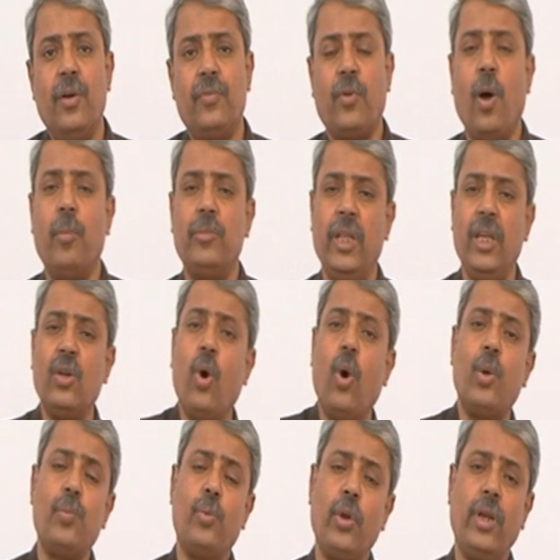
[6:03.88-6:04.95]
from the
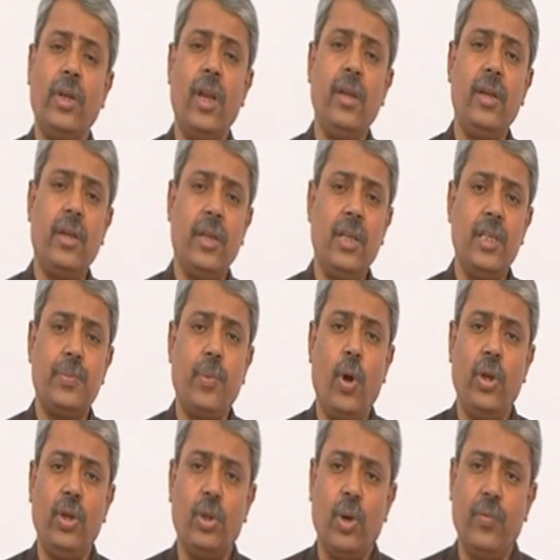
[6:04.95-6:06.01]
corporate entities
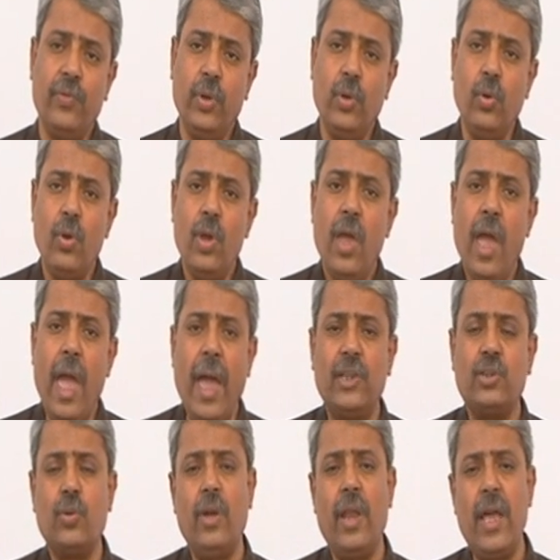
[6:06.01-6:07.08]
point of view as
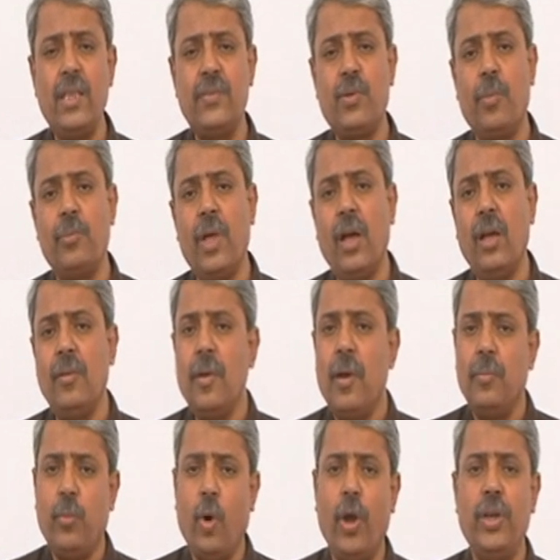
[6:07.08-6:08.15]
well as from the
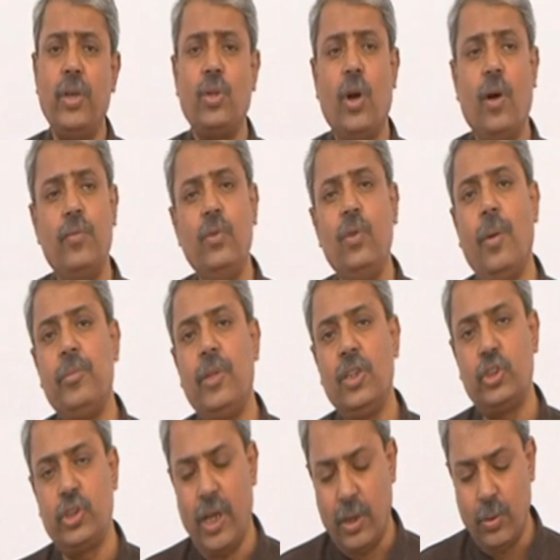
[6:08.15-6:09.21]
point of view of the
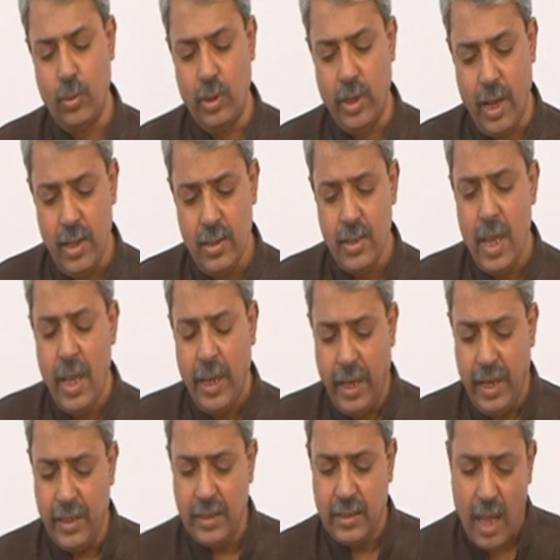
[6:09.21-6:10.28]
shareholders
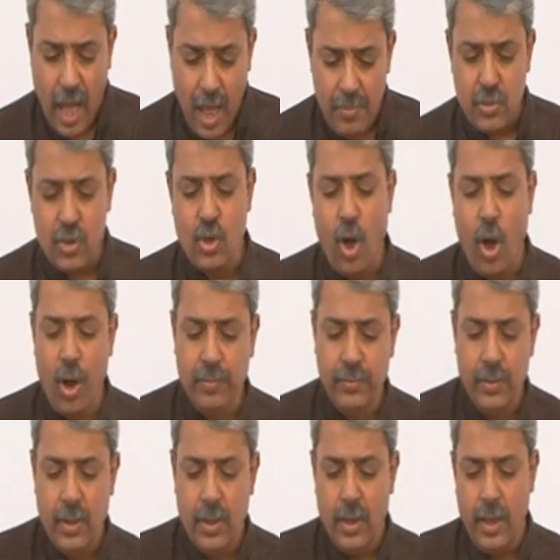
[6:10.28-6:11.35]
in terms of
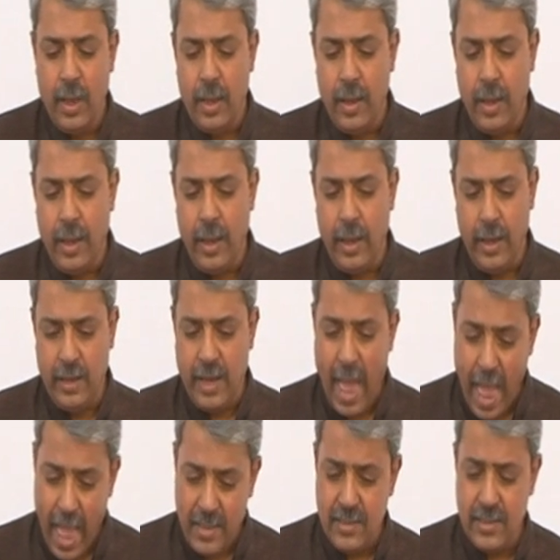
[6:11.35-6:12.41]

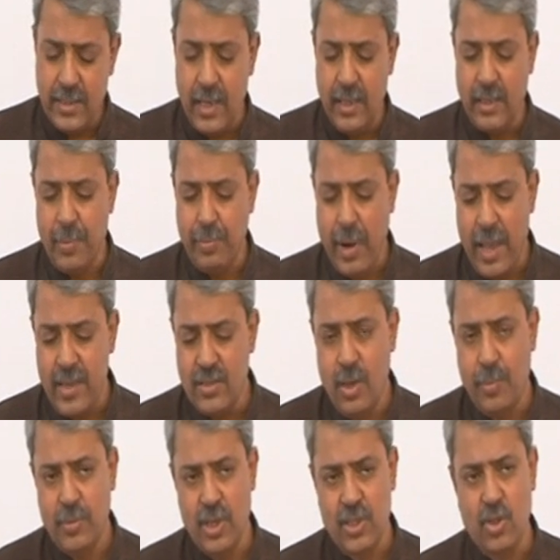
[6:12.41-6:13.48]
enhancing the price
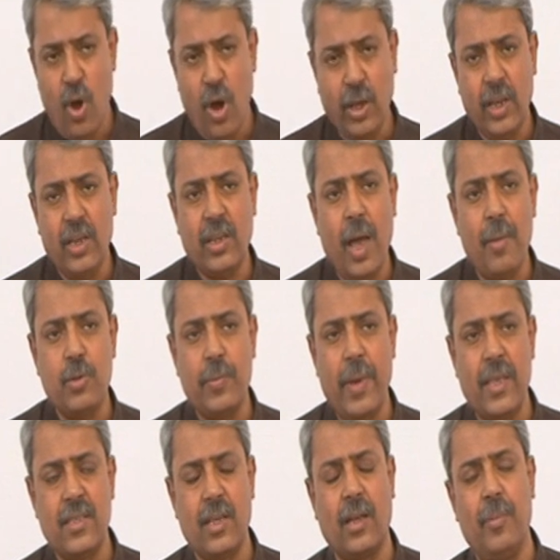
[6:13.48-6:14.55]
of the stock, in terms of
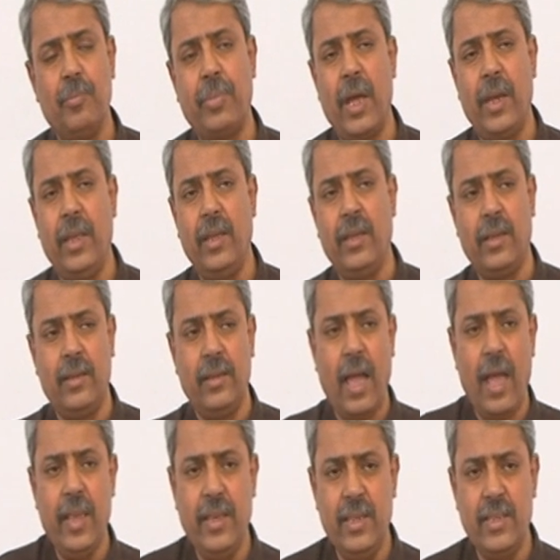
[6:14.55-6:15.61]
as the company
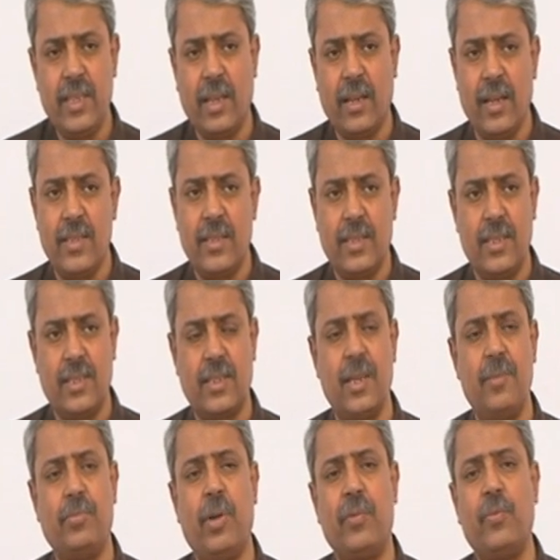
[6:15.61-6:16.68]
is a
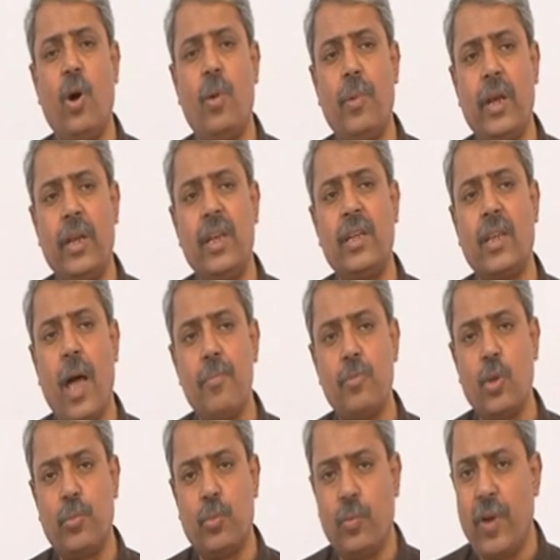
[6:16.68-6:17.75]
consistent performer in terms
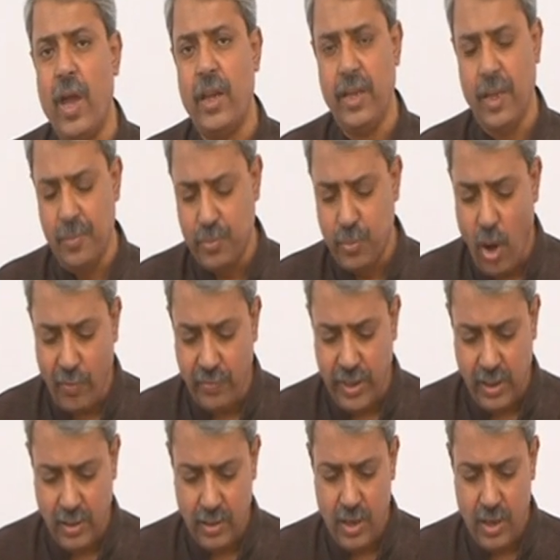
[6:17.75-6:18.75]
of providing profit